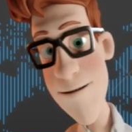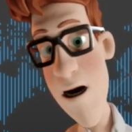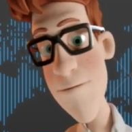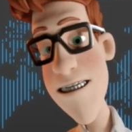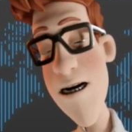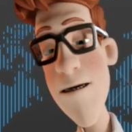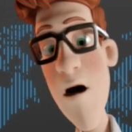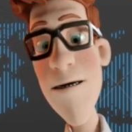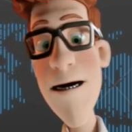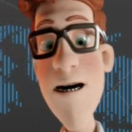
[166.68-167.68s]
faults
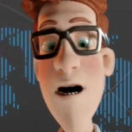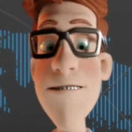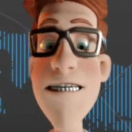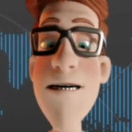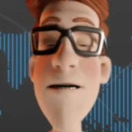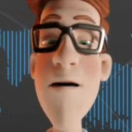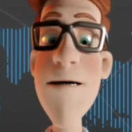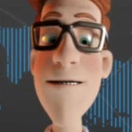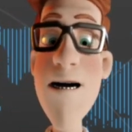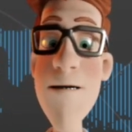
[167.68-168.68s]
at the cylinders,
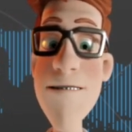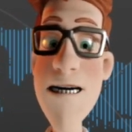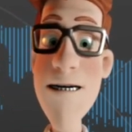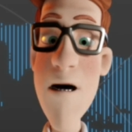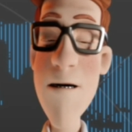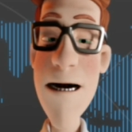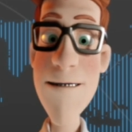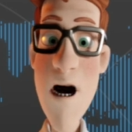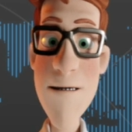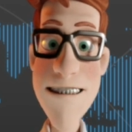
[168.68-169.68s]
burnt exhaust
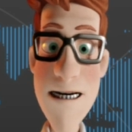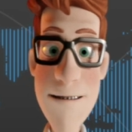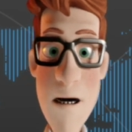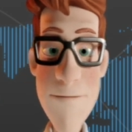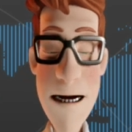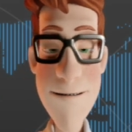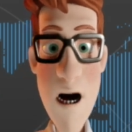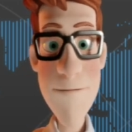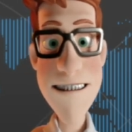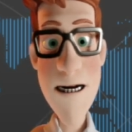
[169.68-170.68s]
valves caused by
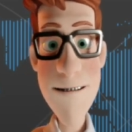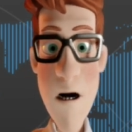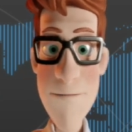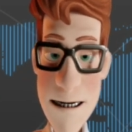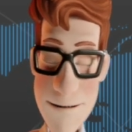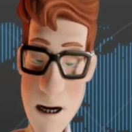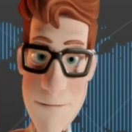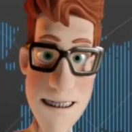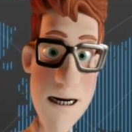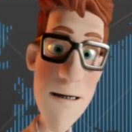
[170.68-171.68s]
previous back
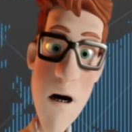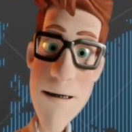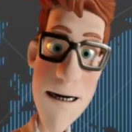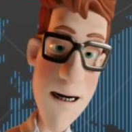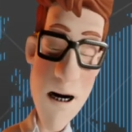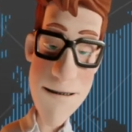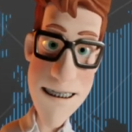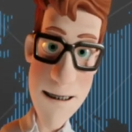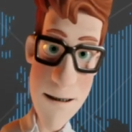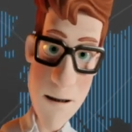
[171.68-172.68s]
pressure problems in
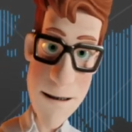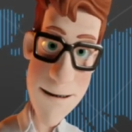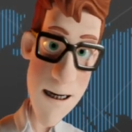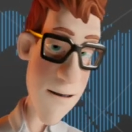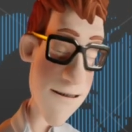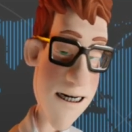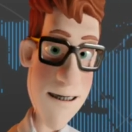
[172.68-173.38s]
the exhaust system,